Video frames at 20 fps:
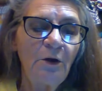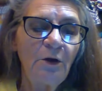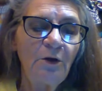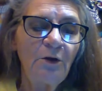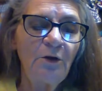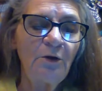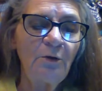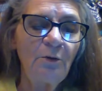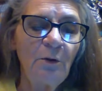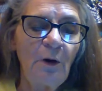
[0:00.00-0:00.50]

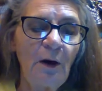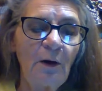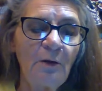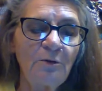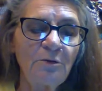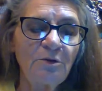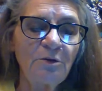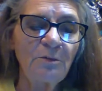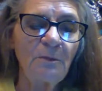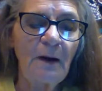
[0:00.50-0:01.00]
you
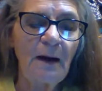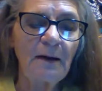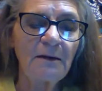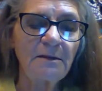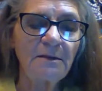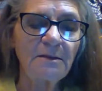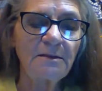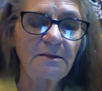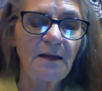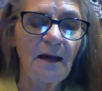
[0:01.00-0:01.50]
owe to my
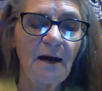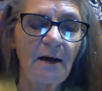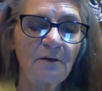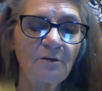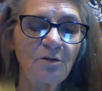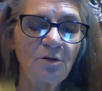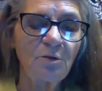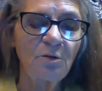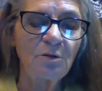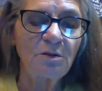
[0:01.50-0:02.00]
desire
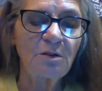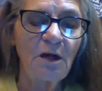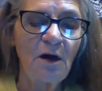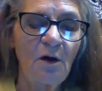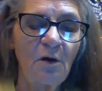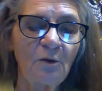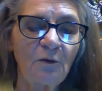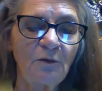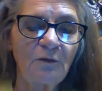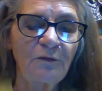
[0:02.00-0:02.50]
to
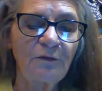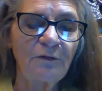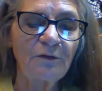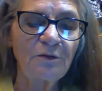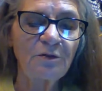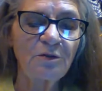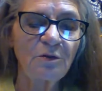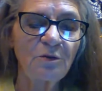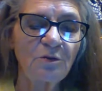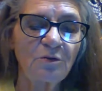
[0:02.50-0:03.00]
atone for
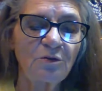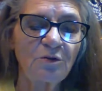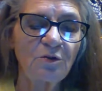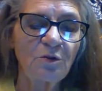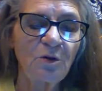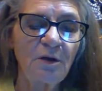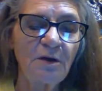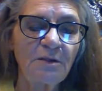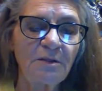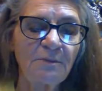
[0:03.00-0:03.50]
certain
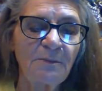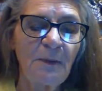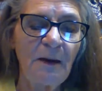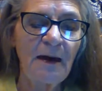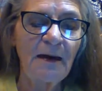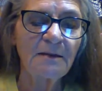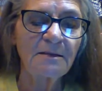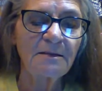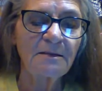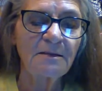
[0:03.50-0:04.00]

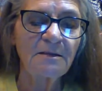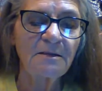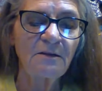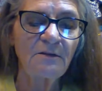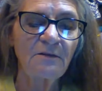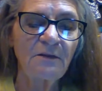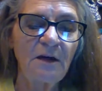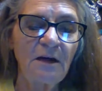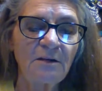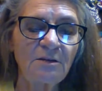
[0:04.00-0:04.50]
trespasses
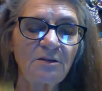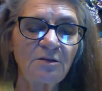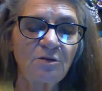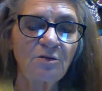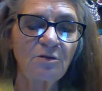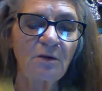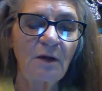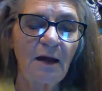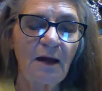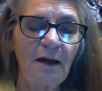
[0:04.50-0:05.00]
of
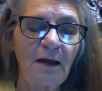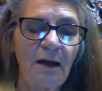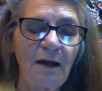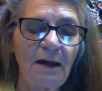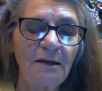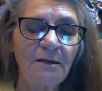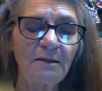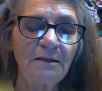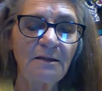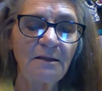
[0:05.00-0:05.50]

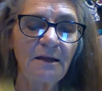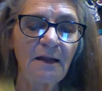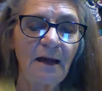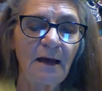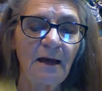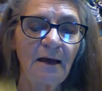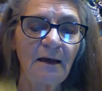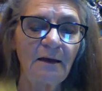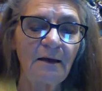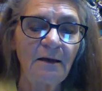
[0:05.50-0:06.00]
yesterday and
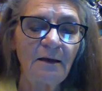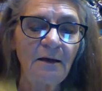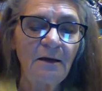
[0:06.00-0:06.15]
today,